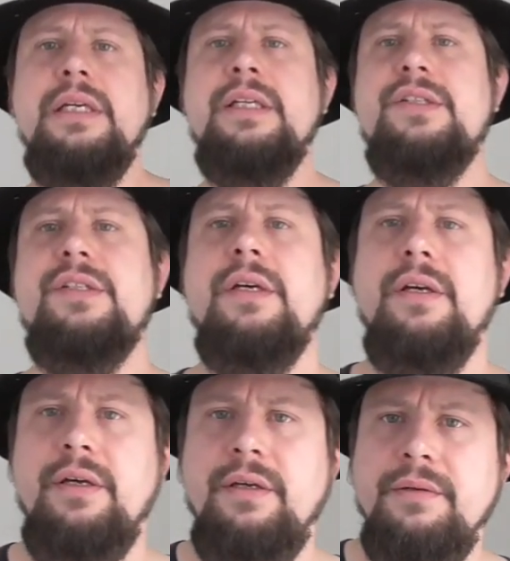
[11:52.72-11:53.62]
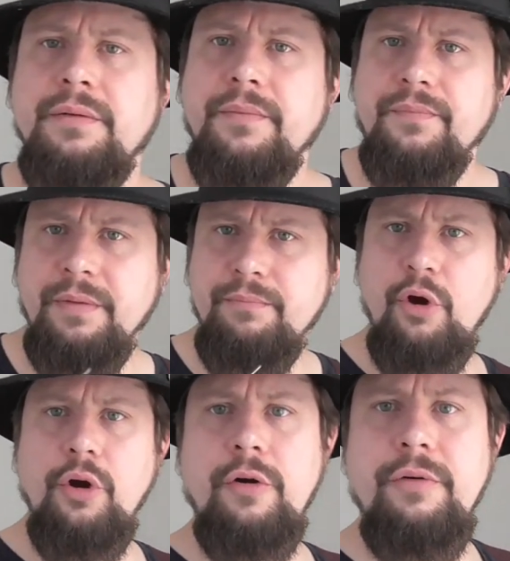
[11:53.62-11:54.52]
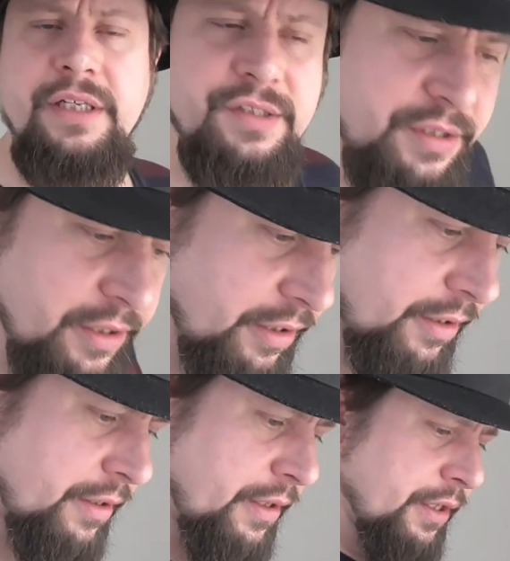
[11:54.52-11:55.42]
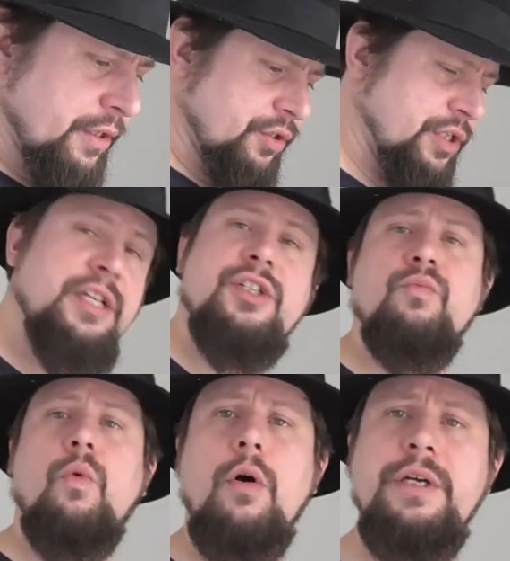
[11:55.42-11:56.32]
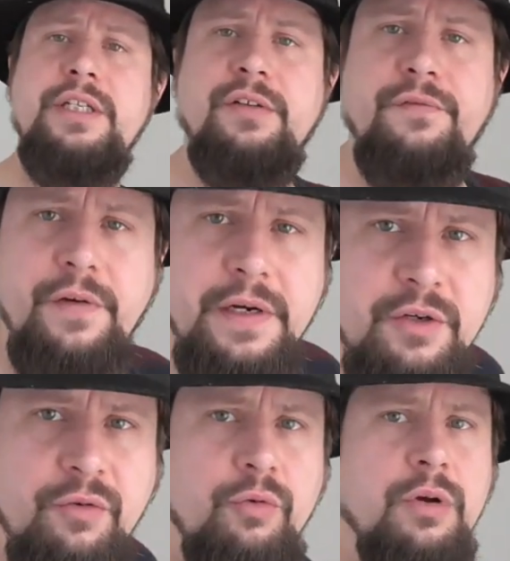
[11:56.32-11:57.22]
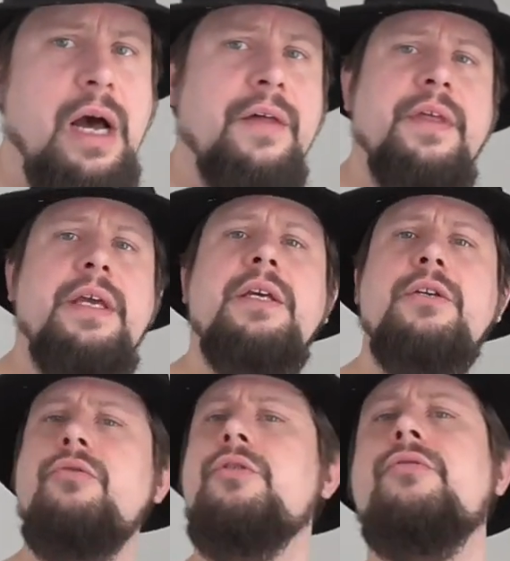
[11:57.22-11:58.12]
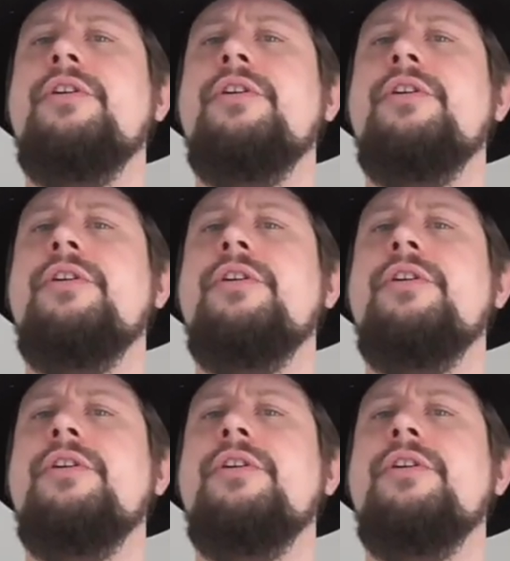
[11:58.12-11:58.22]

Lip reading: is the murderer, is Jason Voorhees and Freddy Krueger? Are they good